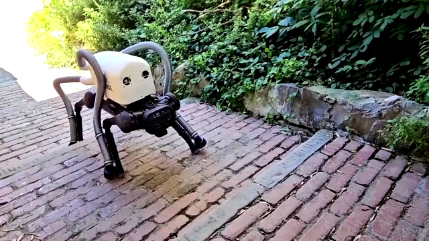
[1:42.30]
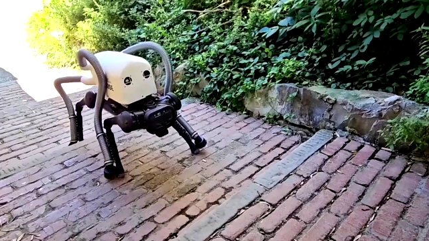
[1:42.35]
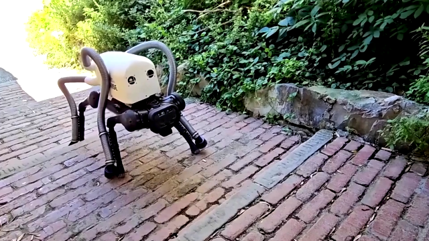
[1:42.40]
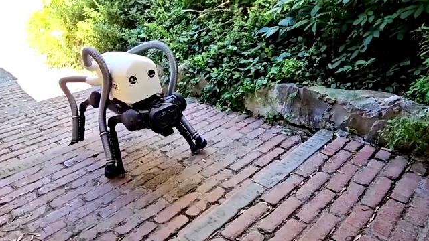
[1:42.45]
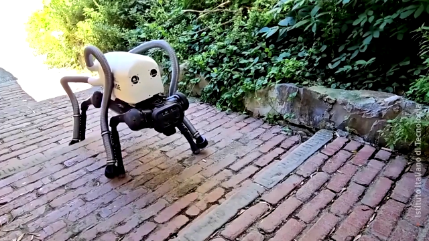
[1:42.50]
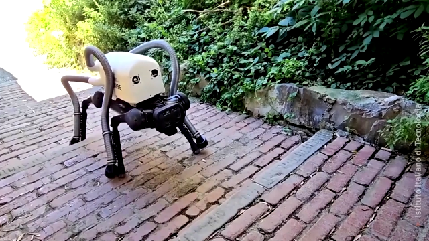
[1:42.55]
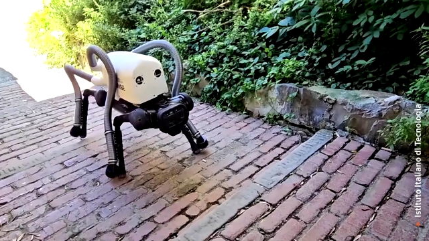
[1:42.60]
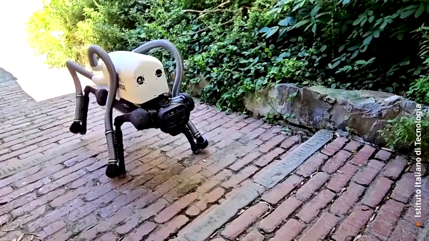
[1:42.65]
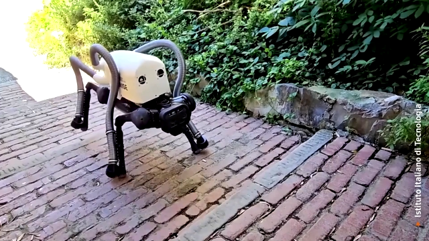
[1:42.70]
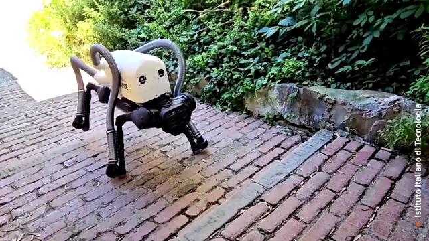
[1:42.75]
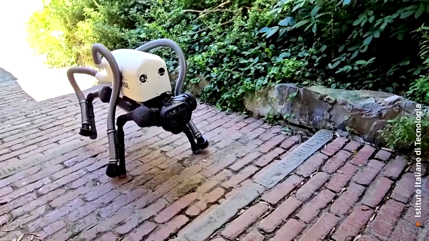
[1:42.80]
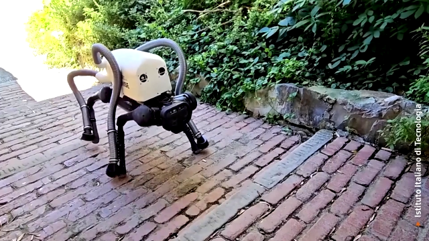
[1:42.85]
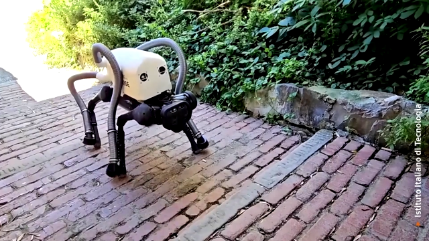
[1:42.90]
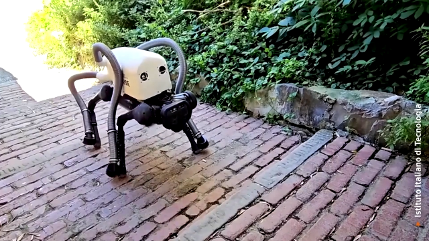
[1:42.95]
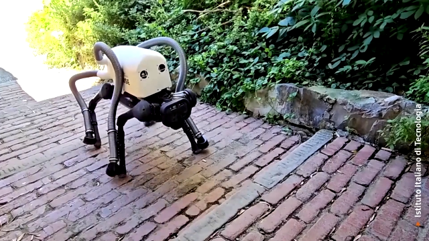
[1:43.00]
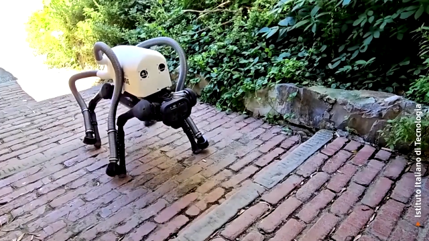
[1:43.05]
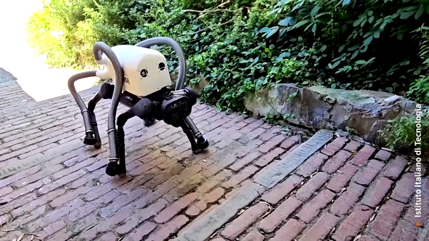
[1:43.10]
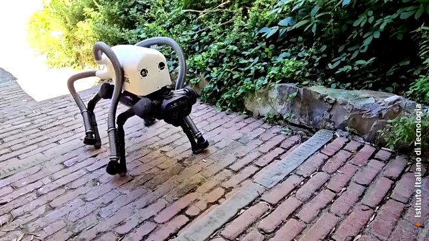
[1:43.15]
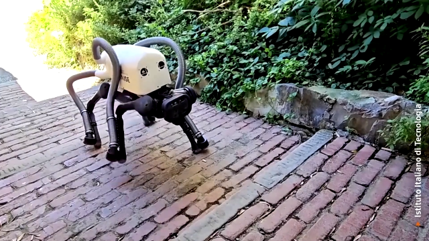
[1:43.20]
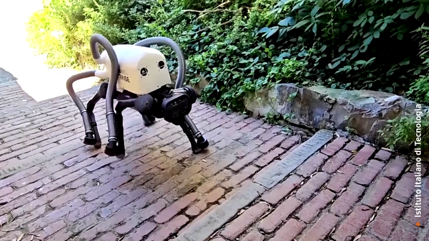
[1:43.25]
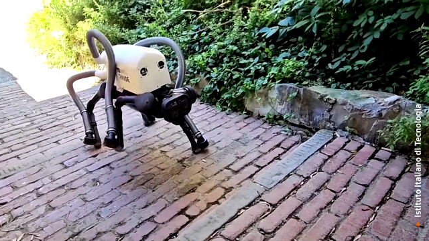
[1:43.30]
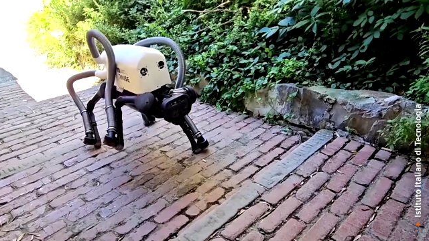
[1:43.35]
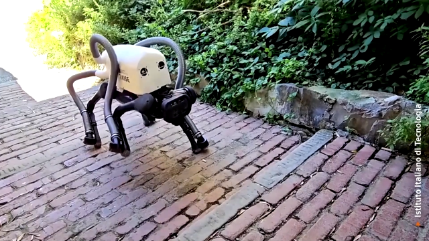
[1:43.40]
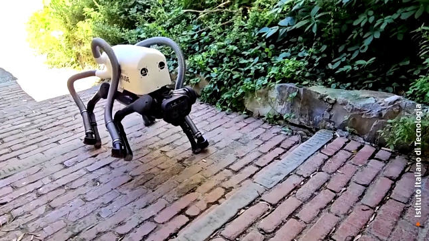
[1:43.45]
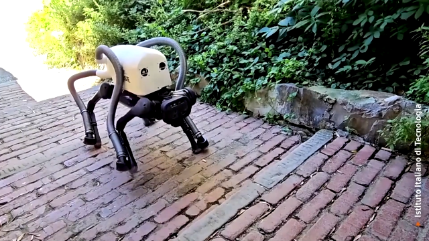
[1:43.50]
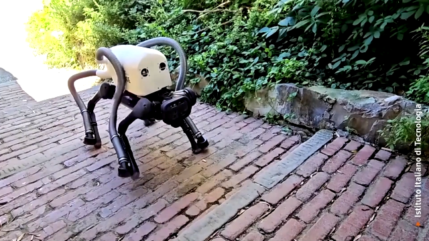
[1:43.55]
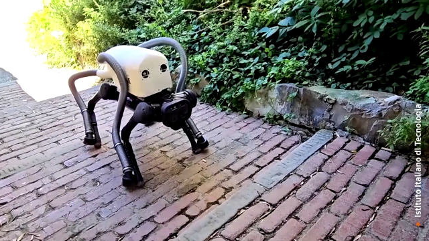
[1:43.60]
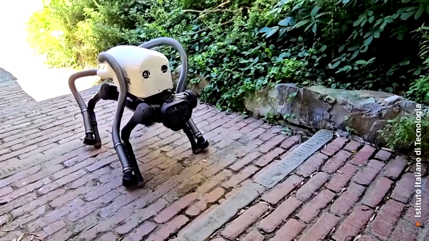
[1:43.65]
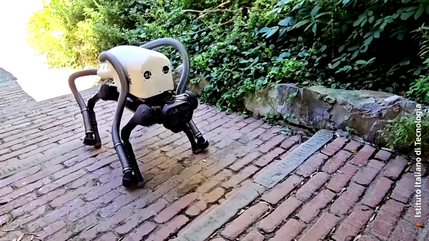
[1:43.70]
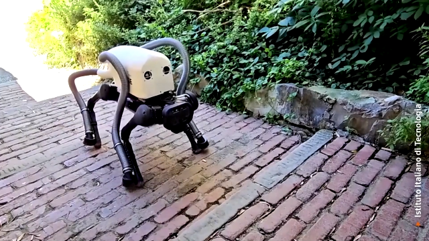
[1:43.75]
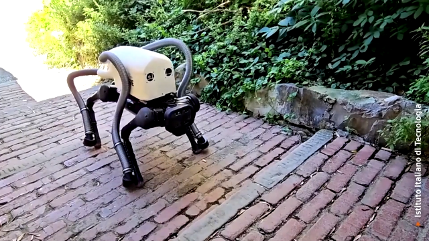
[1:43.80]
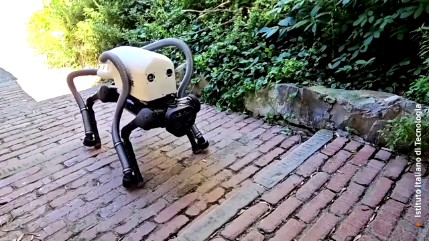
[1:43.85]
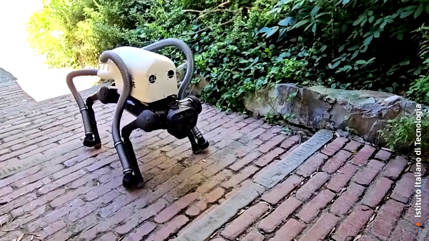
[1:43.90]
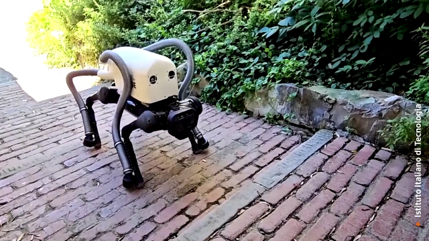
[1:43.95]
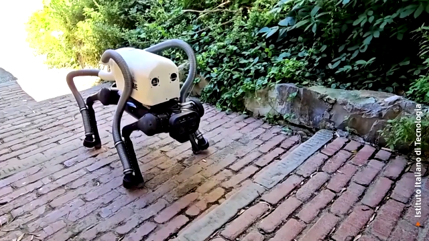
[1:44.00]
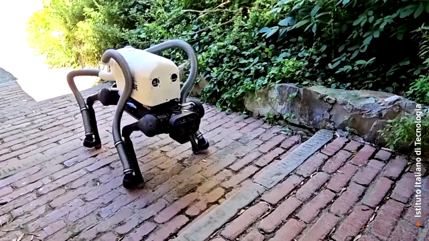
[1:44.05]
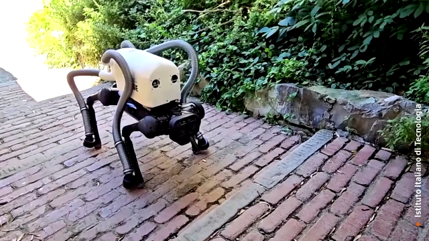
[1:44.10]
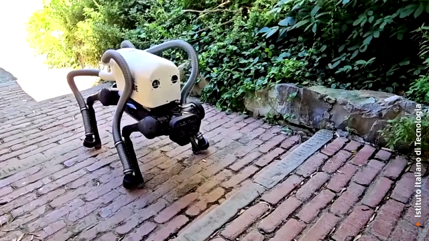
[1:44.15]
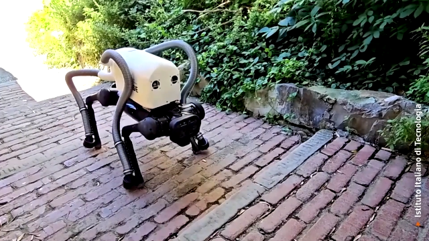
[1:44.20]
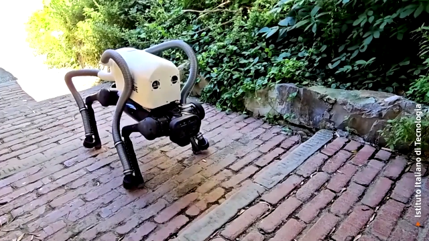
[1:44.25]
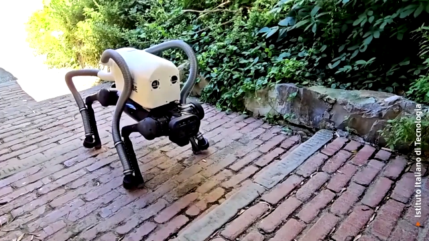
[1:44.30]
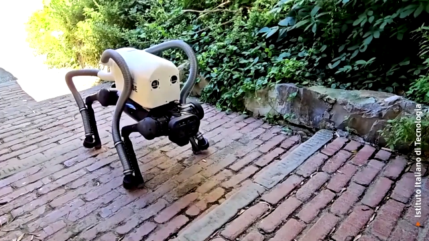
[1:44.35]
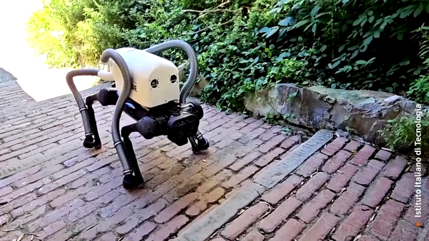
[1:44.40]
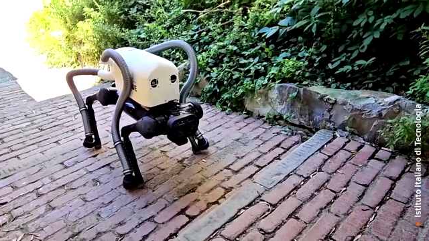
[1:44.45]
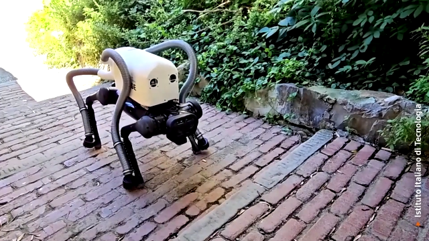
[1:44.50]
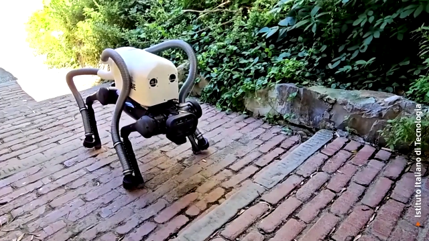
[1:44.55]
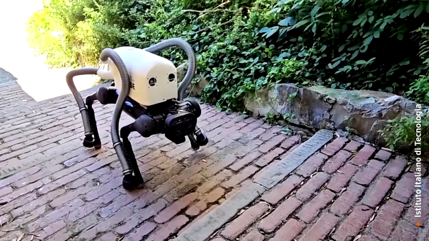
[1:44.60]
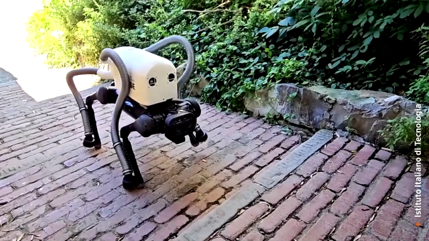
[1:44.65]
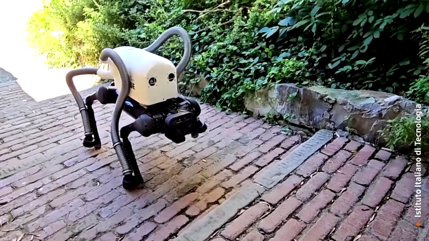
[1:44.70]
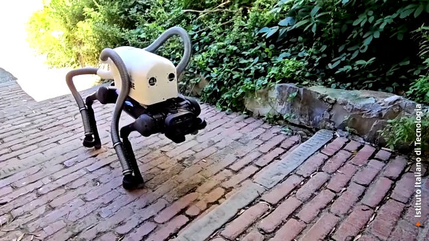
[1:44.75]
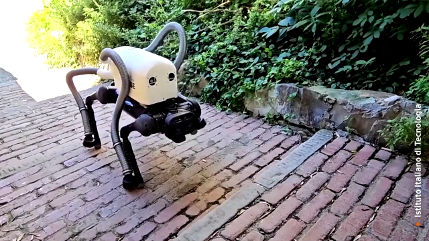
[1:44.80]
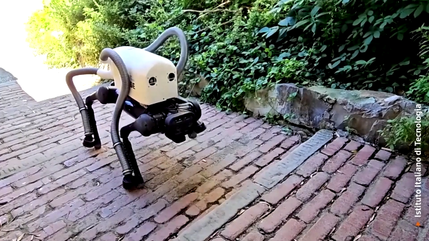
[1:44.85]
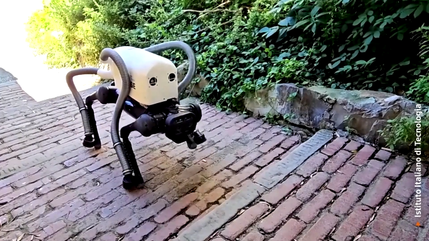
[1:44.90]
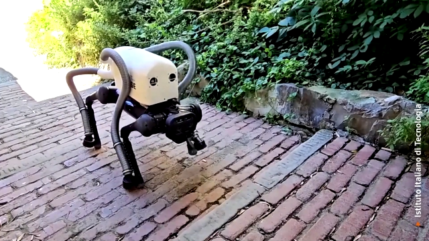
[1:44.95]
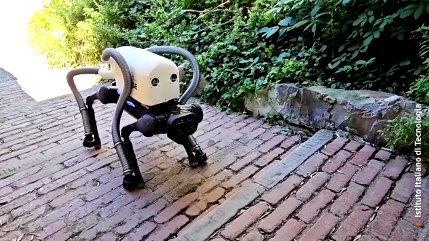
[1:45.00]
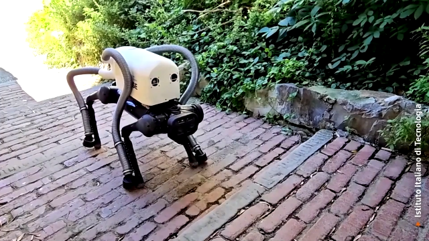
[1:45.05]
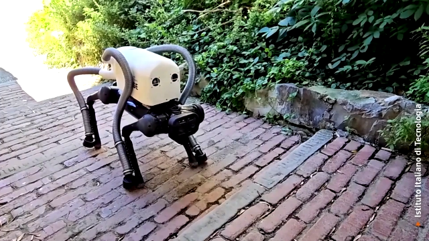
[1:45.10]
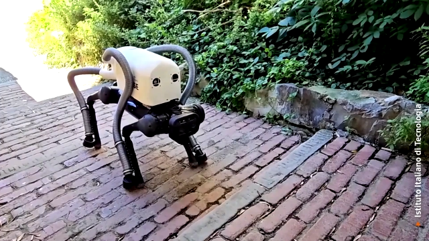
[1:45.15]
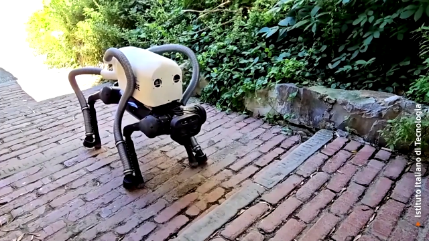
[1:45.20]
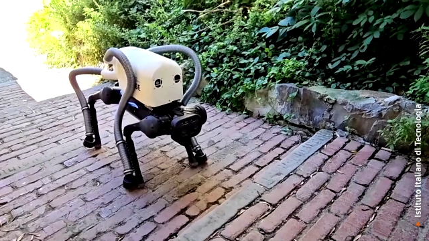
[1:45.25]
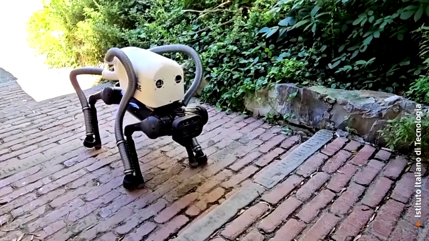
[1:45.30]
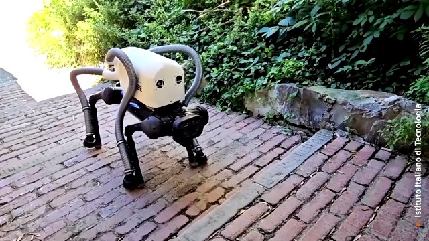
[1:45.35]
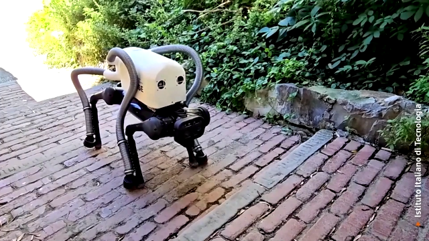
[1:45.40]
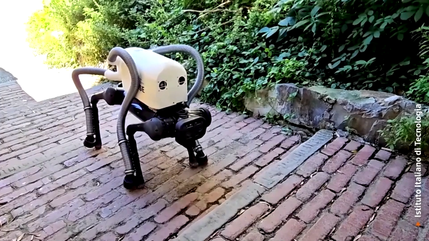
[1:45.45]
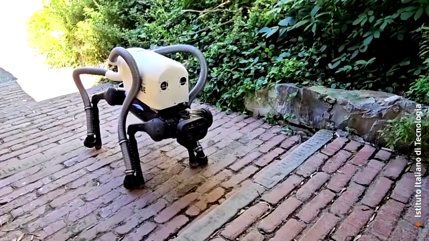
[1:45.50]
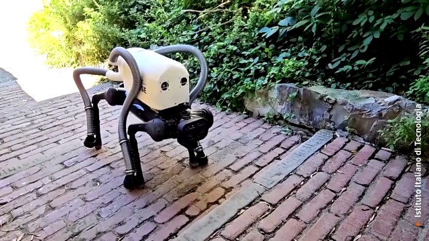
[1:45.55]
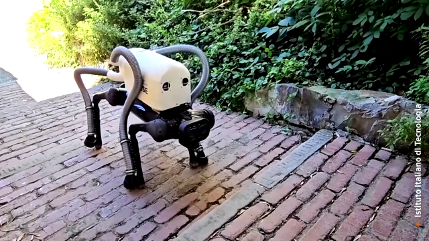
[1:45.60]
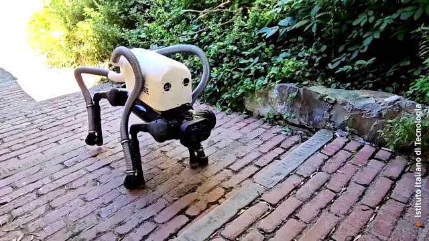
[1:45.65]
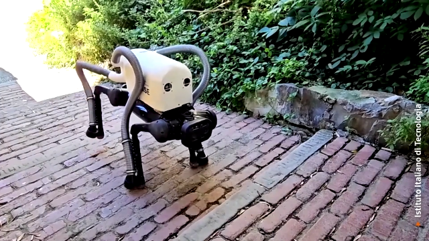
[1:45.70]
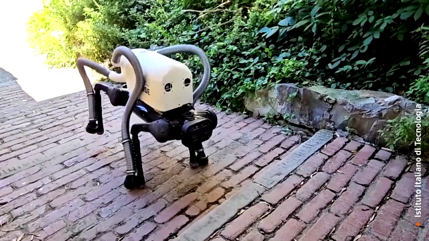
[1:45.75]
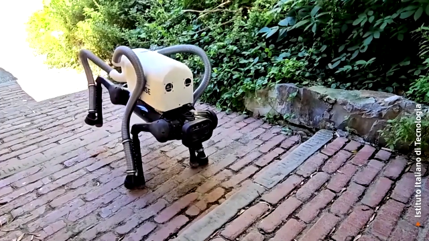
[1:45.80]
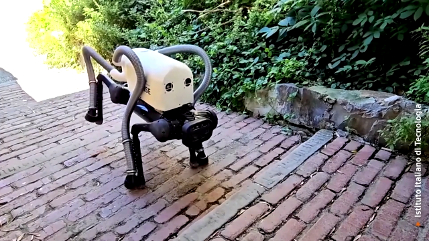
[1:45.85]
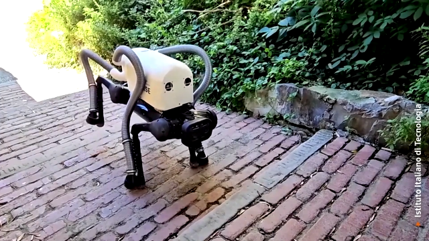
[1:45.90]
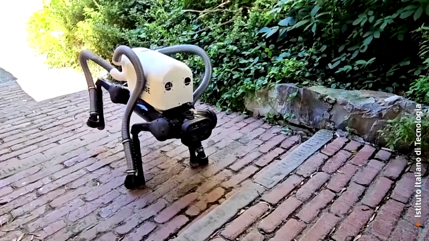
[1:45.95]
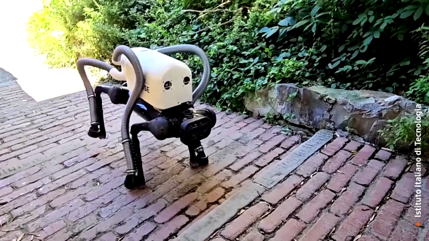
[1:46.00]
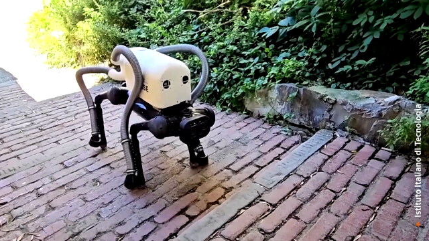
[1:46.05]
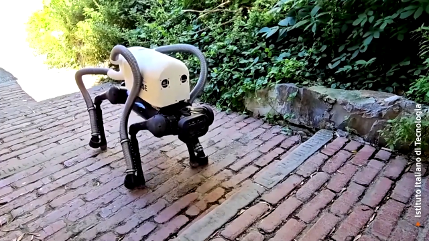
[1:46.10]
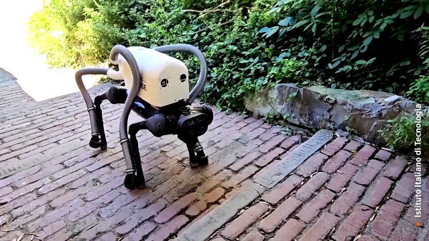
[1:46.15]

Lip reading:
Nobody's mouth can be seen.